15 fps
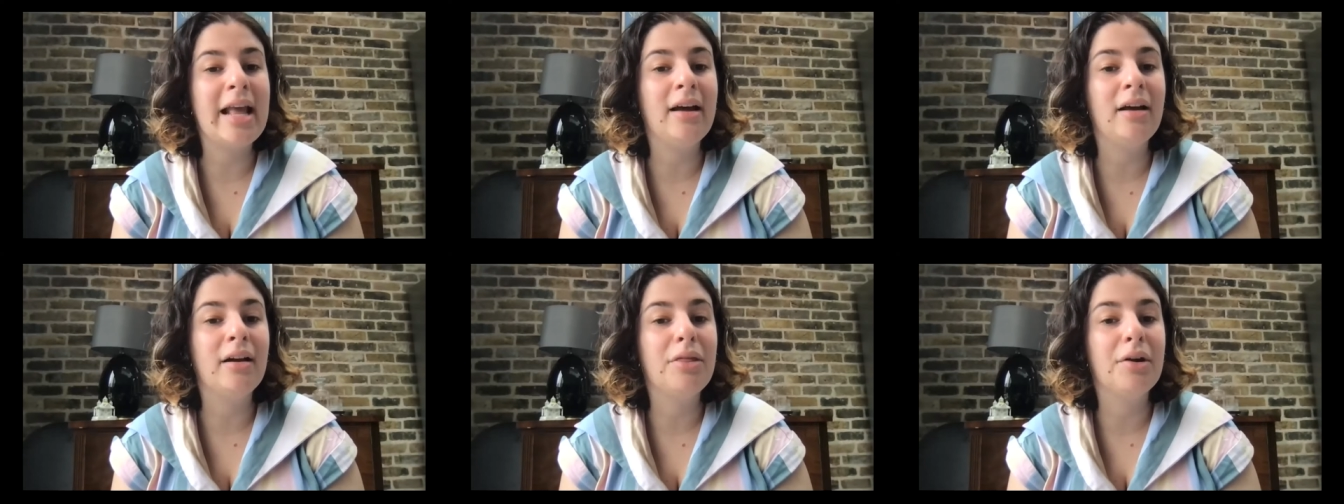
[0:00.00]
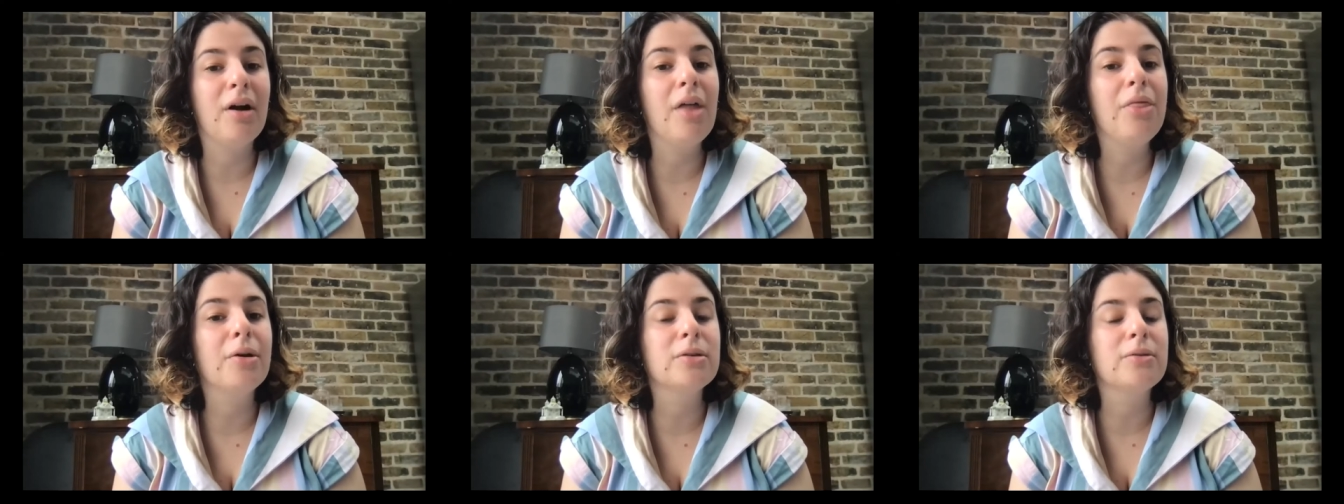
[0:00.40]
and their
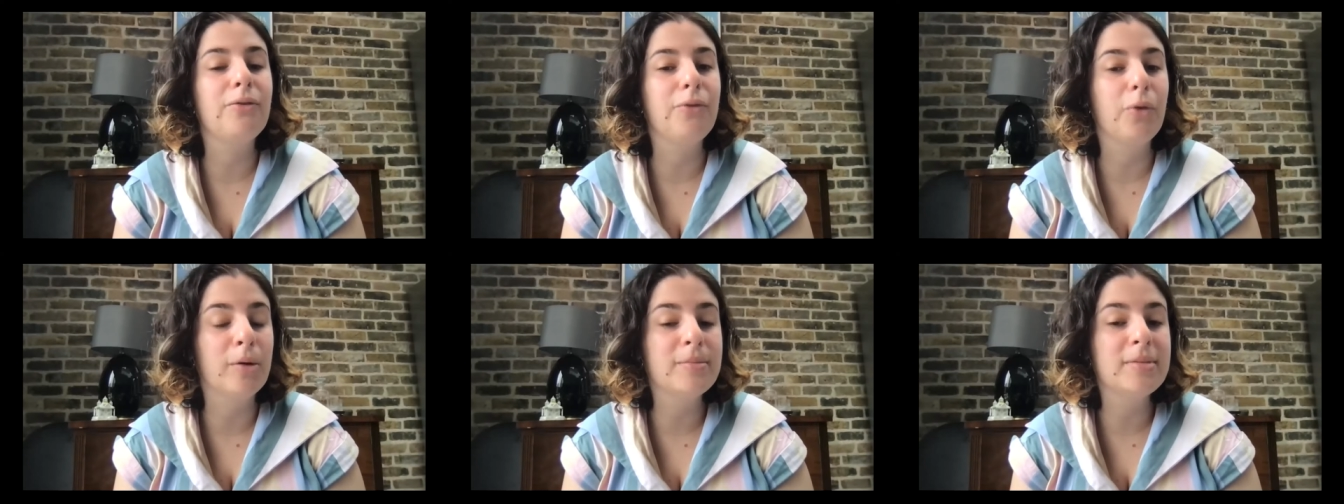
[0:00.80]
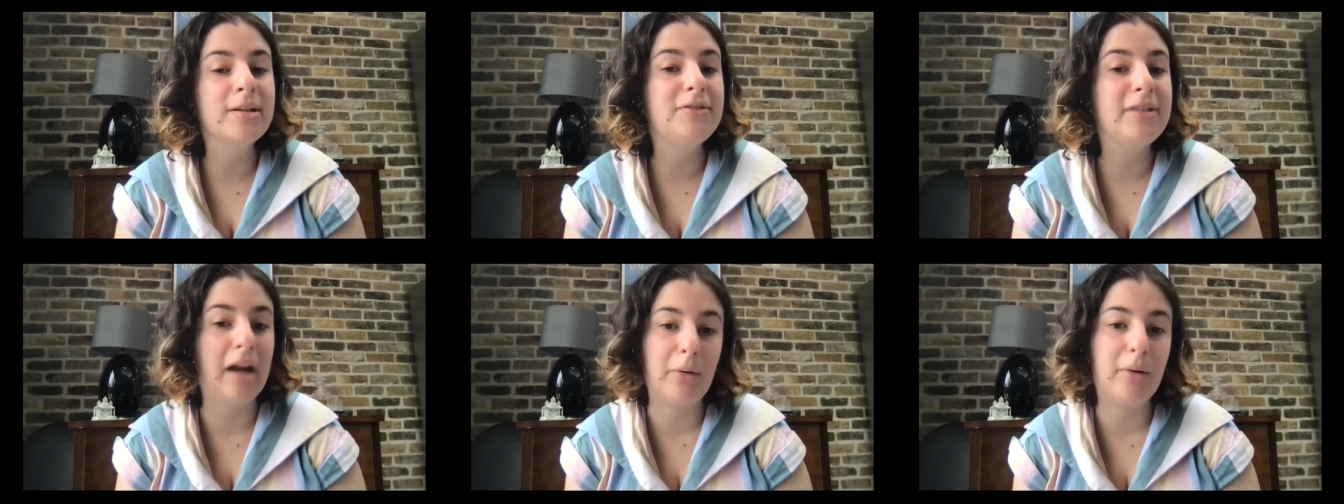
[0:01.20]
other forms
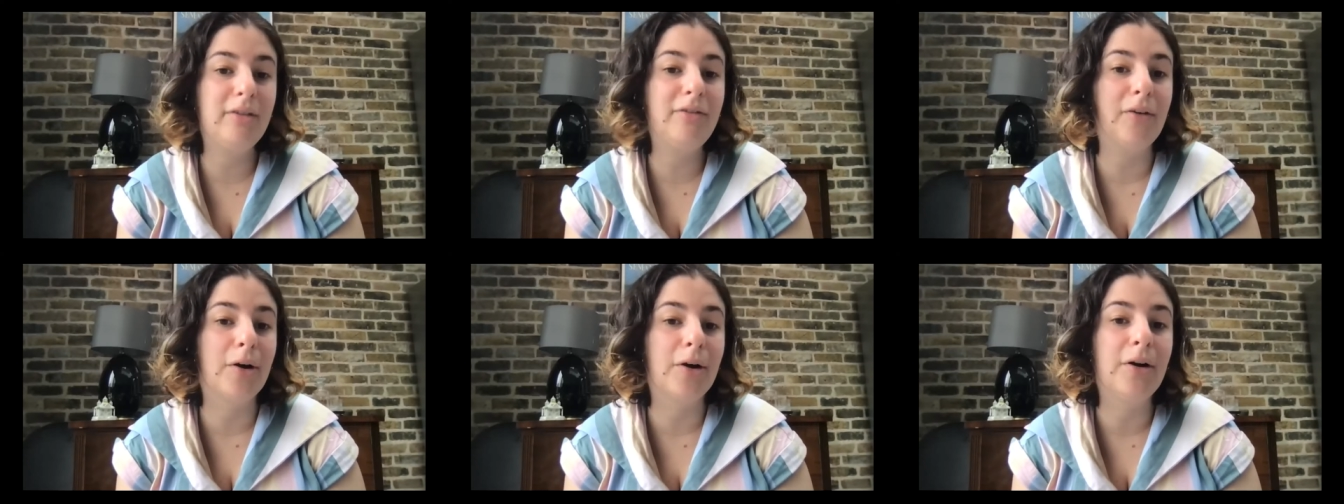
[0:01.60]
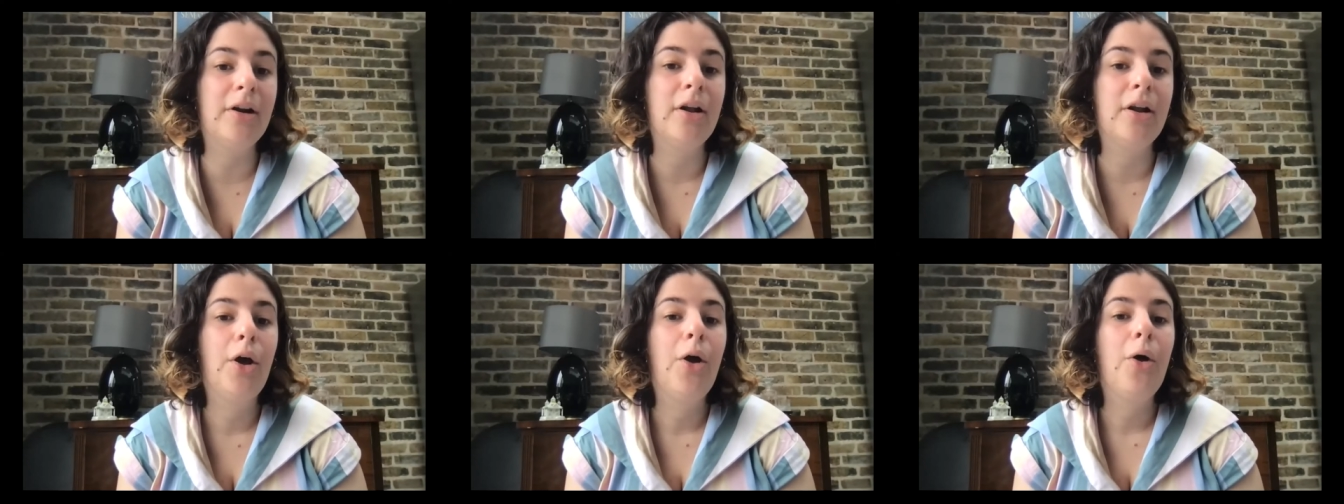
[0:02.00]
of decorative
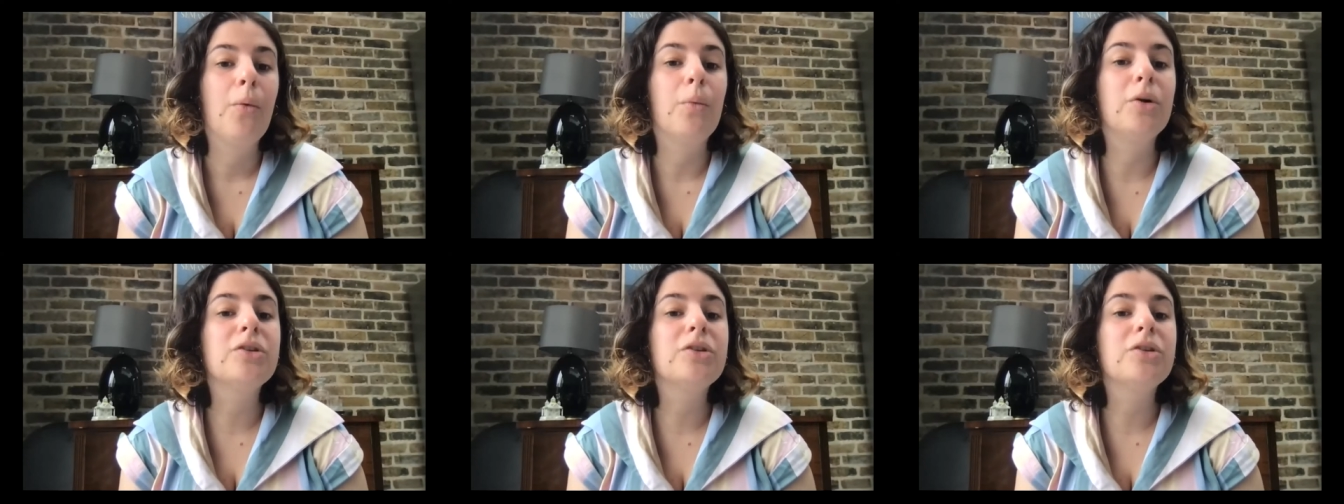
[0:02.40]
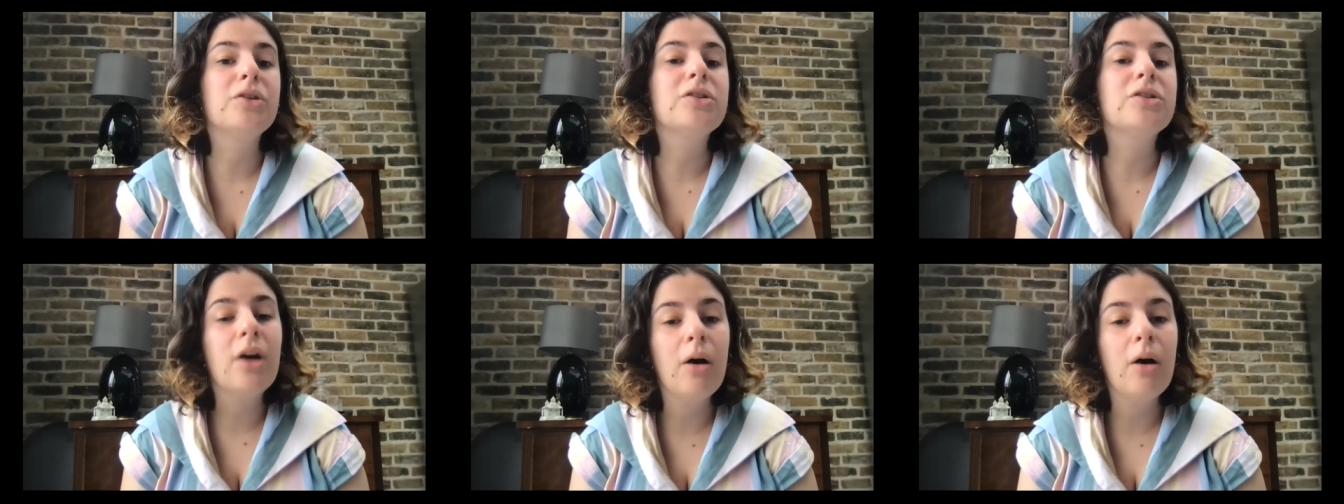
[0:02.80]
art were
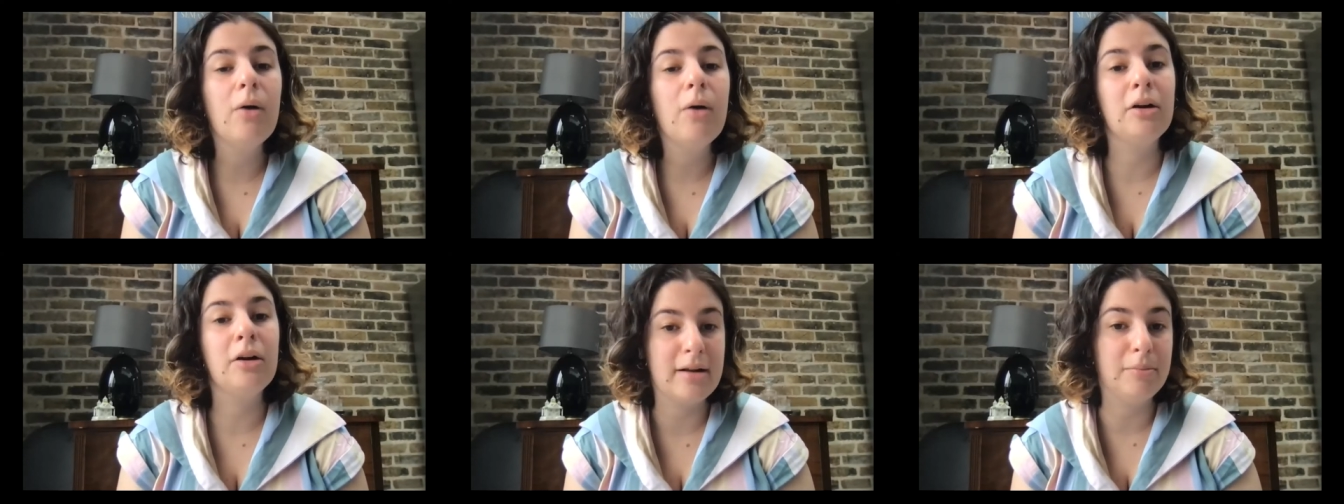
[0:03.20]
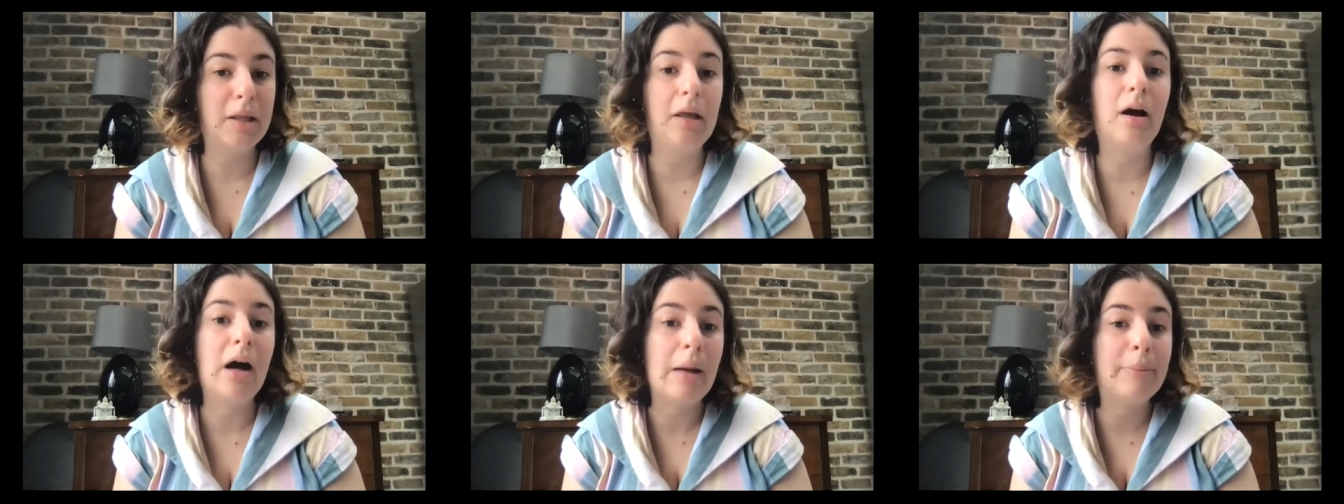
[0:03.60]
so
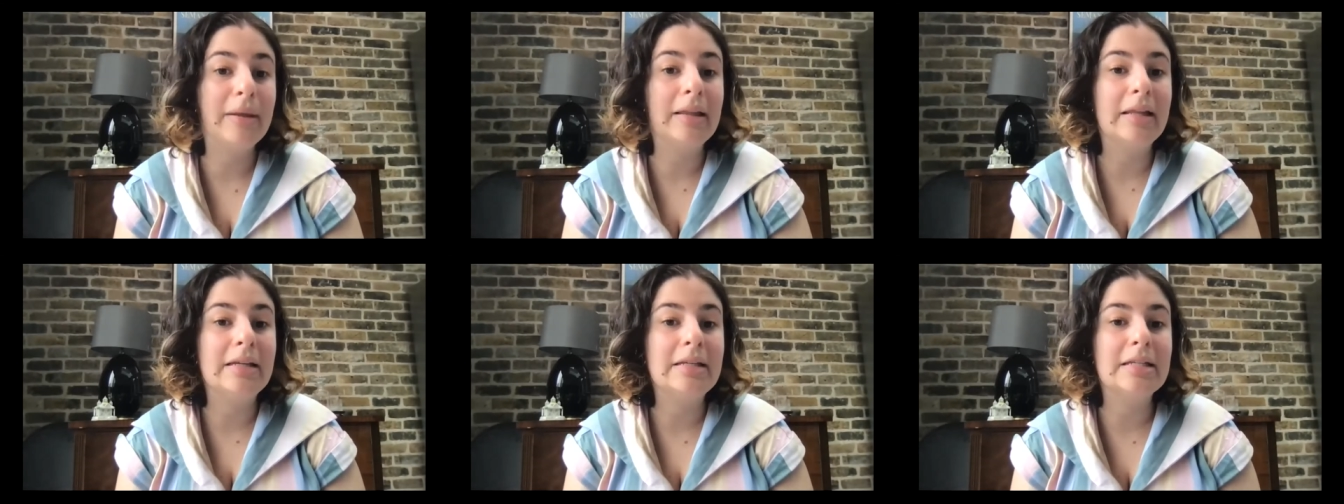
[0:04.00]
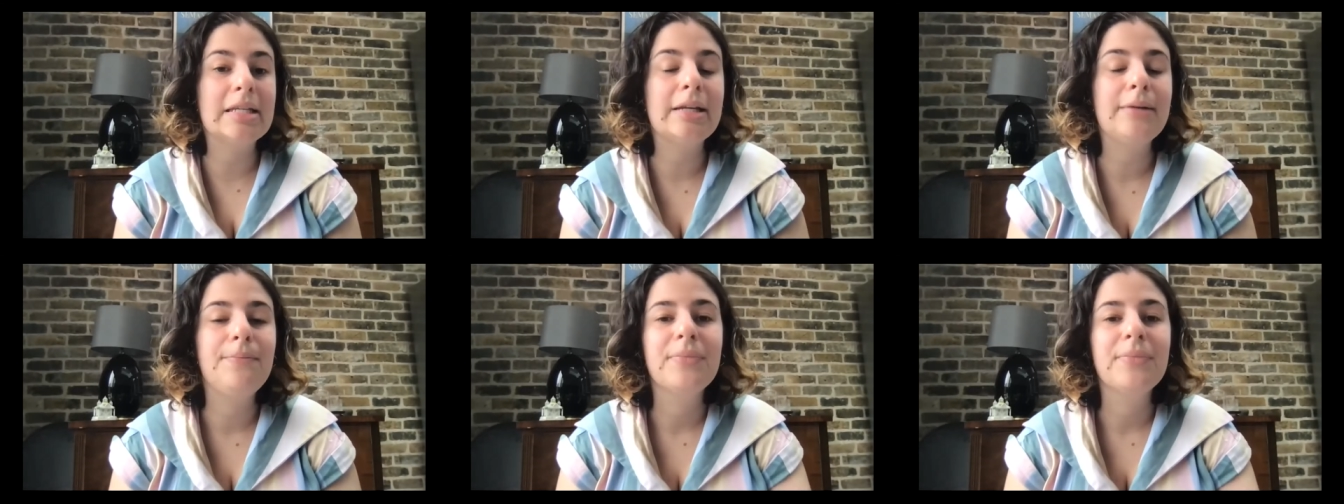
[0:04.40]
incredibly opulent.